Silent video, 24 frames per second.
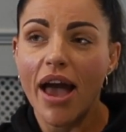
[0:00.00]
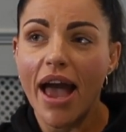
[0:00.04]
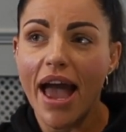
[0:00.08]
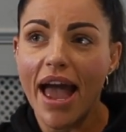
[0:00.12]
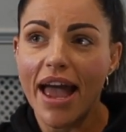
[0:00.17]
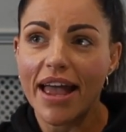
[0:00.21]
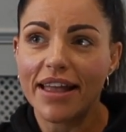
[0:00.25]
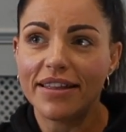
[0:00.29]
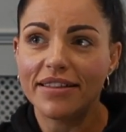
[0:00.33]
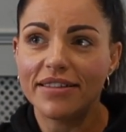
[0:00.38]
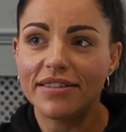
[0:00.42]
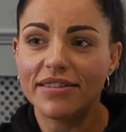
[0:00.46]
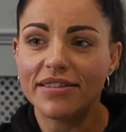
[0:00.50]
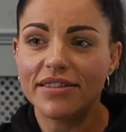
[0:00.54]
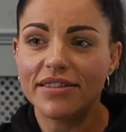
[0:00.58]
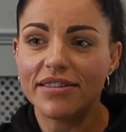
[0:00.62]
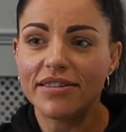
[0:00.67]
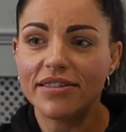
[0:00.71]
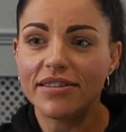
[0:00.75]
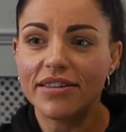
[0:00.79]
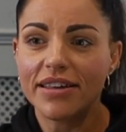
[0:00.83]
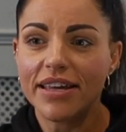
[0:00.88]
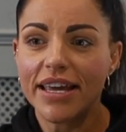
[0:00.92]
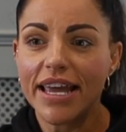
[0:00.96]
And
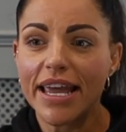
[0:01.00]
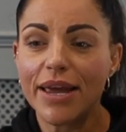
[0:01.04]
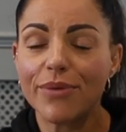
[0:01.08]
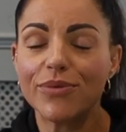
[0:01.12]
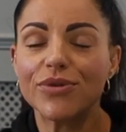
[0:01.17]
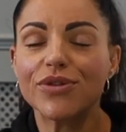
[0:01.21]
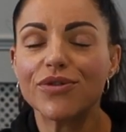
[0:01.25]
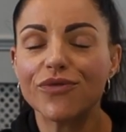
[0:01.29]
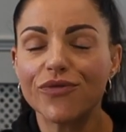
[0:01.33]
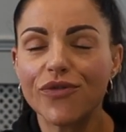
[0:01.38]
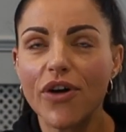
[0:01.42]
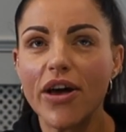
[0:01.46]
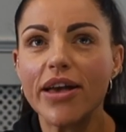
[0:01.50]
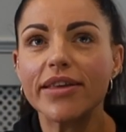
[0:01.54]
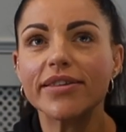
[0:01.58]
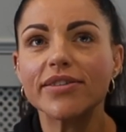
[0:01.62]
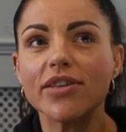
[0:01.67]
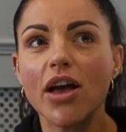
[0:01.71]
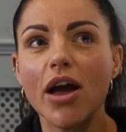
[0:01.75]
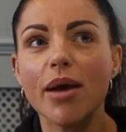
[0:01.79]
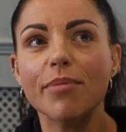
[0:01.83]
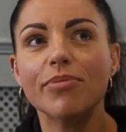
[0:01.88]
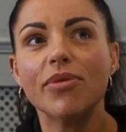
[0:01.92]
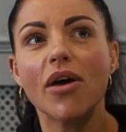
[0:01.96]
it was the first
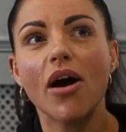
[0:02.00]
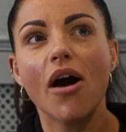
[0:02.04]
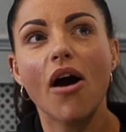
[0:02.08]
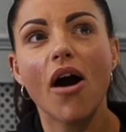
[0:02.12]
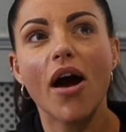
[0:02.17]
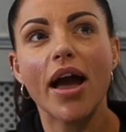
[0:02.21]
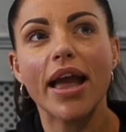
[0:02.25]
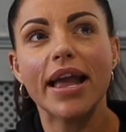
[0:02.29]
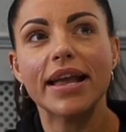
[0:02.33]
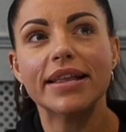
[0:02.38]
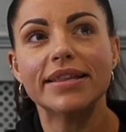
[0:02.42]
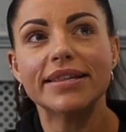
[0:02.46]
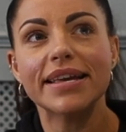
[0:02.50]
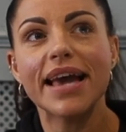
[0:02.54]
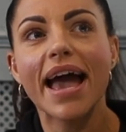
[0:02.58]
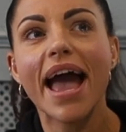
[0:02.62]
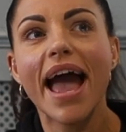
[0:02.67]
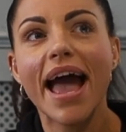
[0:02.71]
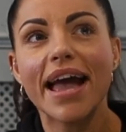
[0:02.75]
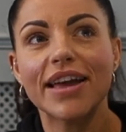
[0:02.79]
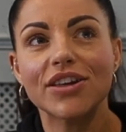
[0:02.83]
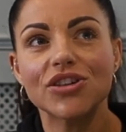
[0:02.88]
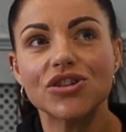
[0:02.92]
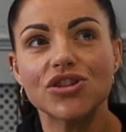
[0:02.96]
time that I
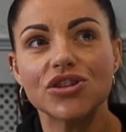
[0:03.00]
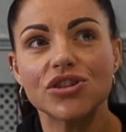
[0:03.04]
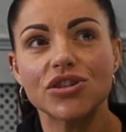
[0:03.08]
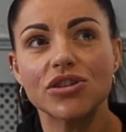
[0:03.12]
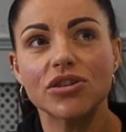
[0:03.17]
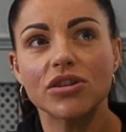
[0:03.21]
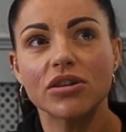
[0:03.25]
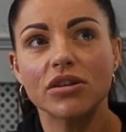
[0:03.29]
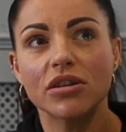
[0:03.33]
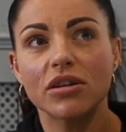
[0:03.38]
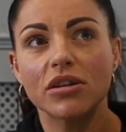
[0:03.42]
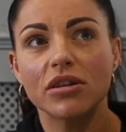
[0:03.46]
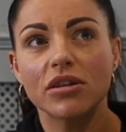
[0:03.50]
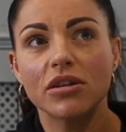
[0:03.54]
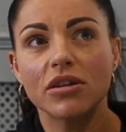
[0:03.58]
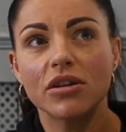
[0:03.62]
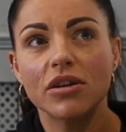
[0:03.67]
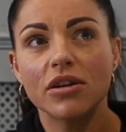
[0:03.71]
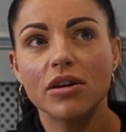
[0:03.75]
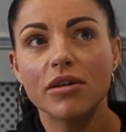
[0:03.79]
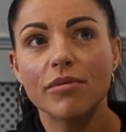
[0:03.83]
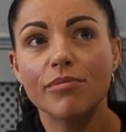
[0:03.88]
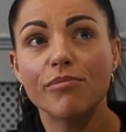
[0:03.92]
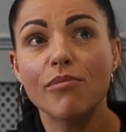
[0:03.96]
attached
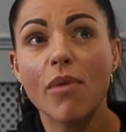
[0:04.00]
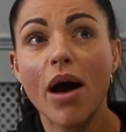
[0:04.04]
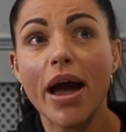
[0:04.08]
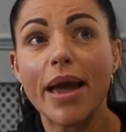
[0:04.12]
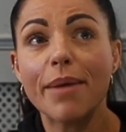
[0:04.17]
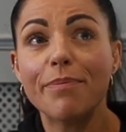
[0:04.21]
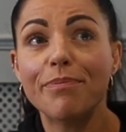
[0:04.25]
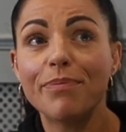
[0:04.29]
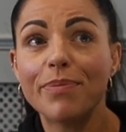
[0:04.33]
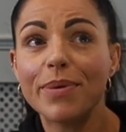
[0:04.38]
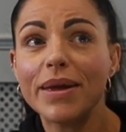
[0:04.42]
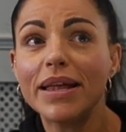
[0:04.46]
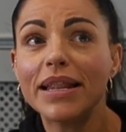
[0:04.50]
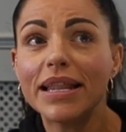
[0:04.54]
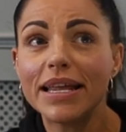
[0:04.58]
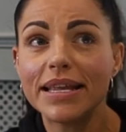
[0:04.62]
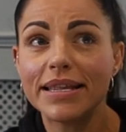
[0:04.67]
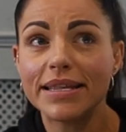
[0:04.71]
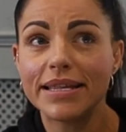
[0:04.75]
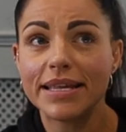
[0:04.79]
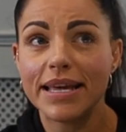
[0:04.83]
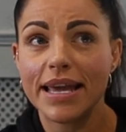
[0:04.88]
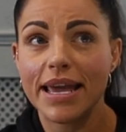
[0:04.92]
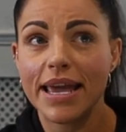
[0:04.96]
my
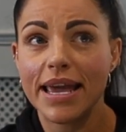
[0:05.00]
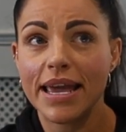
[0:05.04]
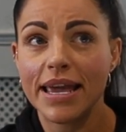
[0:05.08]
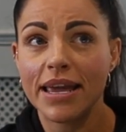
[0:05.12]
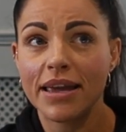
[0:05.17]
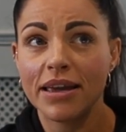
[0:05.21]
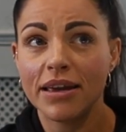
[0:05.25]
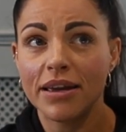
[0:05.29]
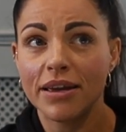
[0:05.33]
ability